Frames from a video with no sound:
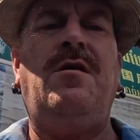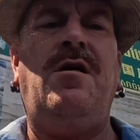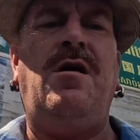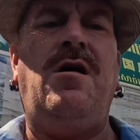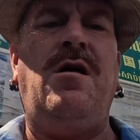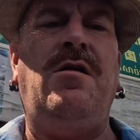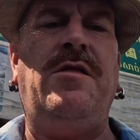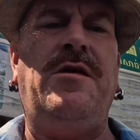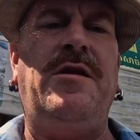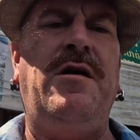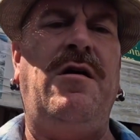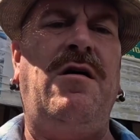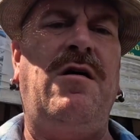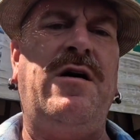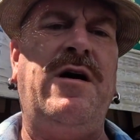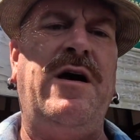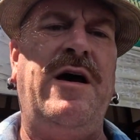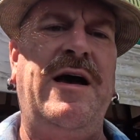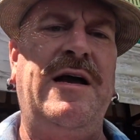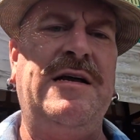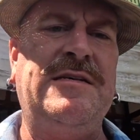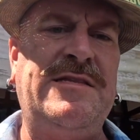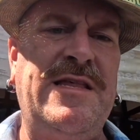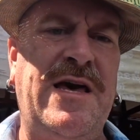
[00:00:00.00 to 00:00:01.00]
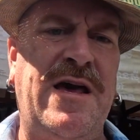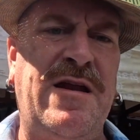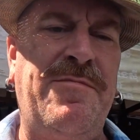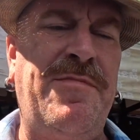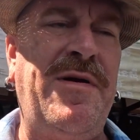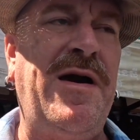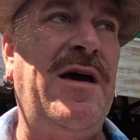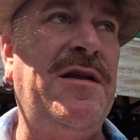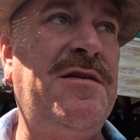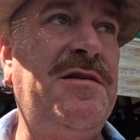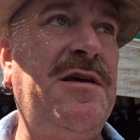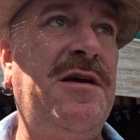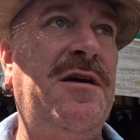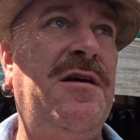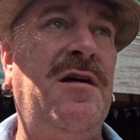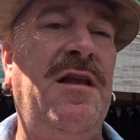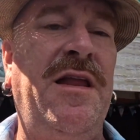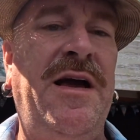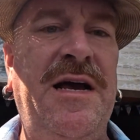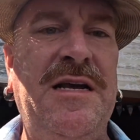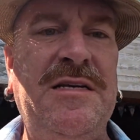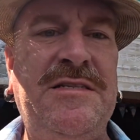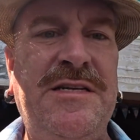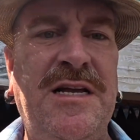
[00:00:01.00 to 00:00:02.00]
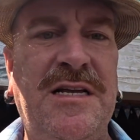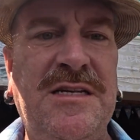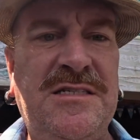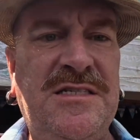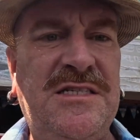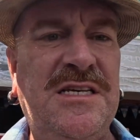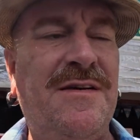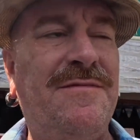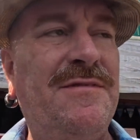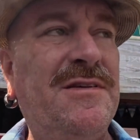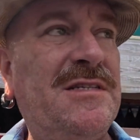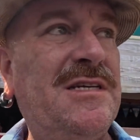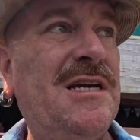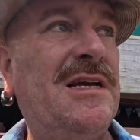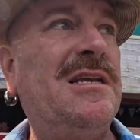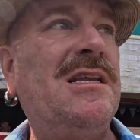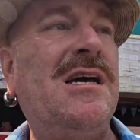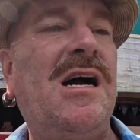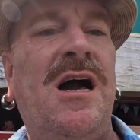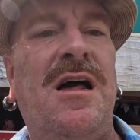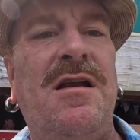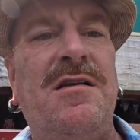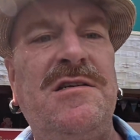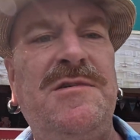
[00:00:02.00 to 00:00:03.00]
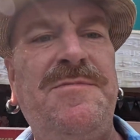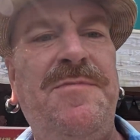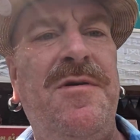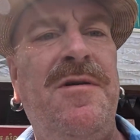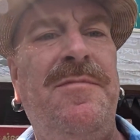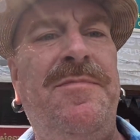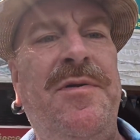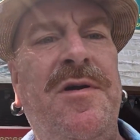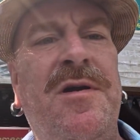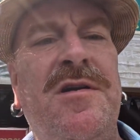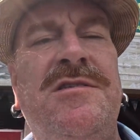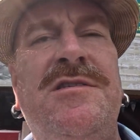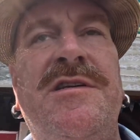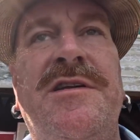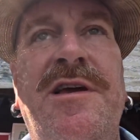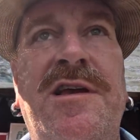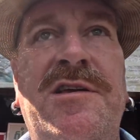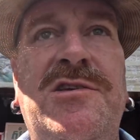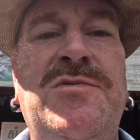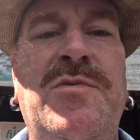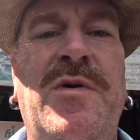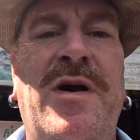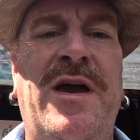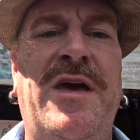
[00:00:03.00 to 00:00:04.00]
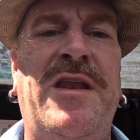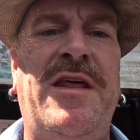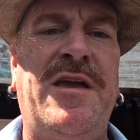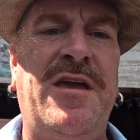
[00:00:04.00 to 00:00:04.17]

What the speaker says: All in all, guys, not a bad deal. Like I said, $17 per person each way.